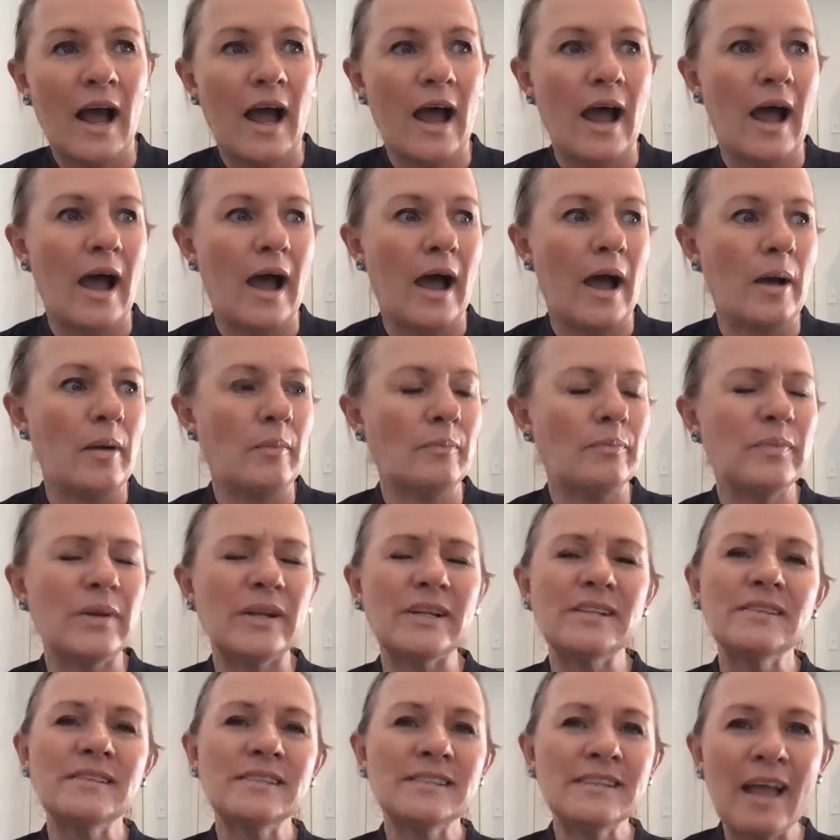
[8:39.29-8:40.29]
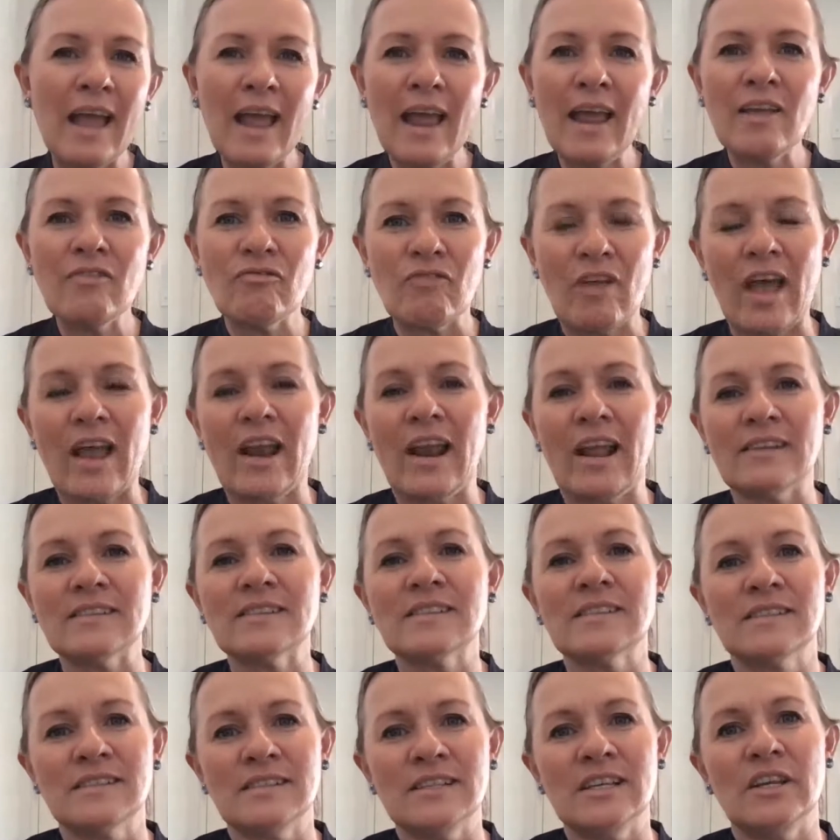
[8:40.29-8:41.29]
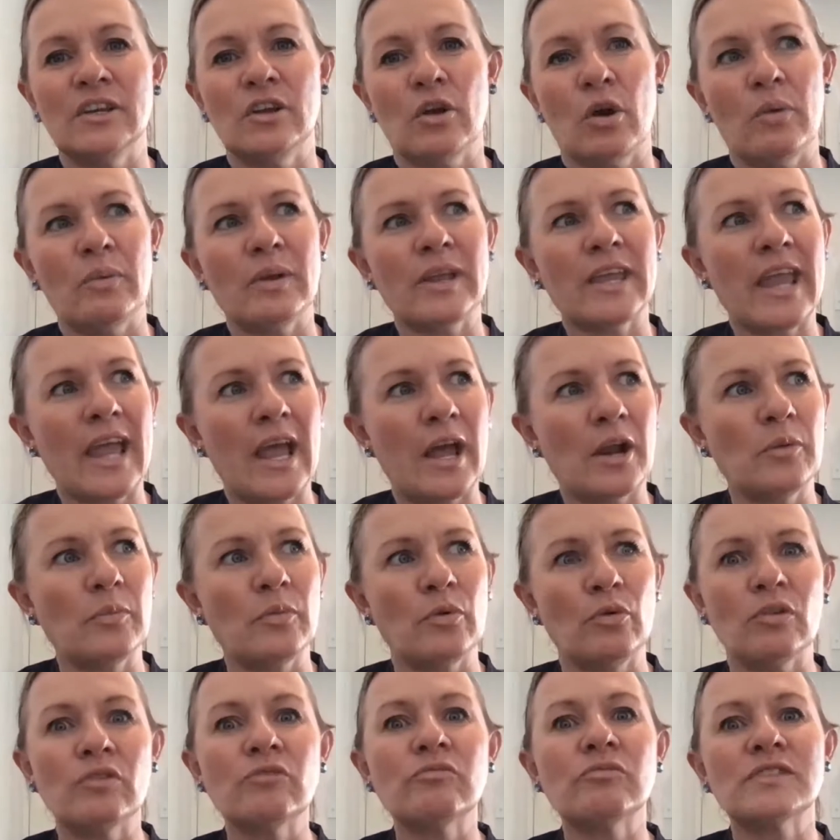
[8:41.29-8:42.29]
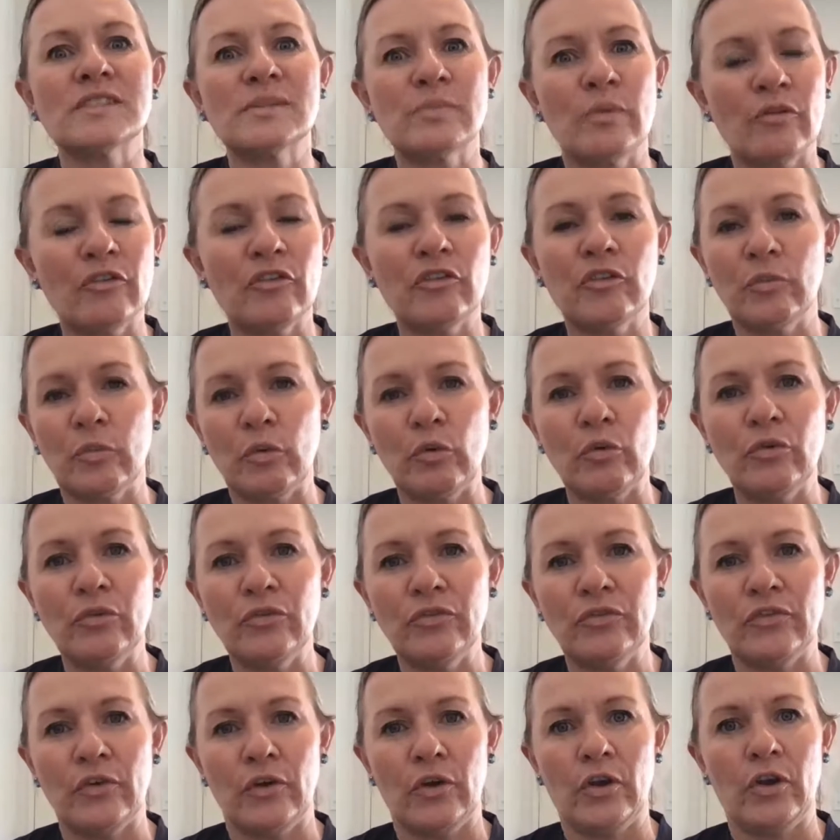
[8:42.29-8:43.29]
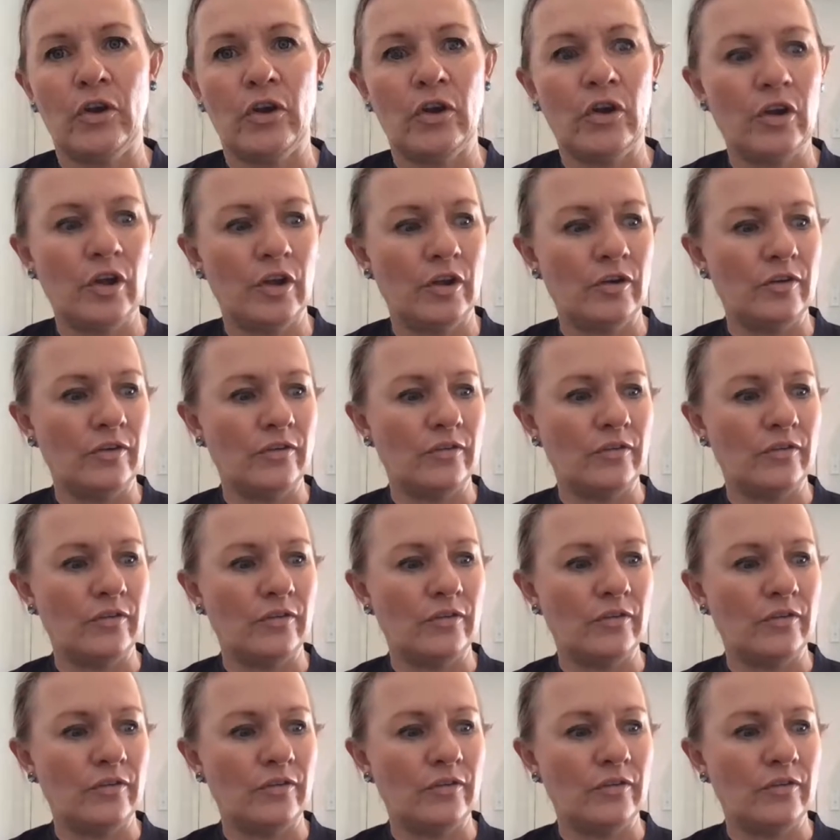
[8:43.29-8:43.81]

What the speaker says: But in saying that, as a CEO, I'm accountable and responsible for